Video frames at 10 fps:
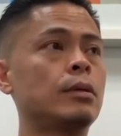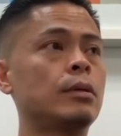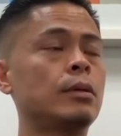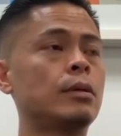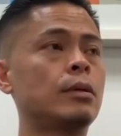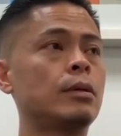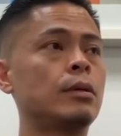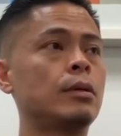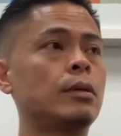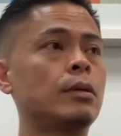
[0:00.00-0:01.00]
but
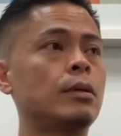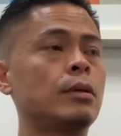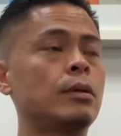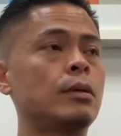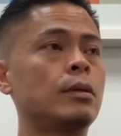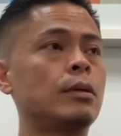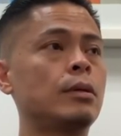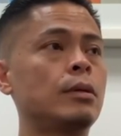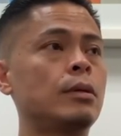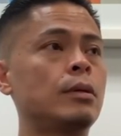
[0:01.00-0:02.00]
then I just use them back
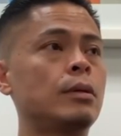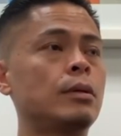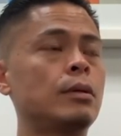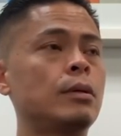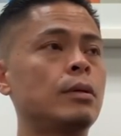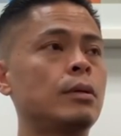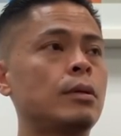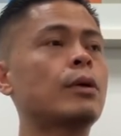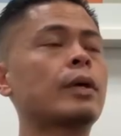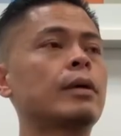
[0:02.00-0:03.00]
up again. So.
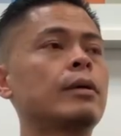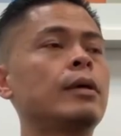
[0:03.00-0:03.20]
Okay.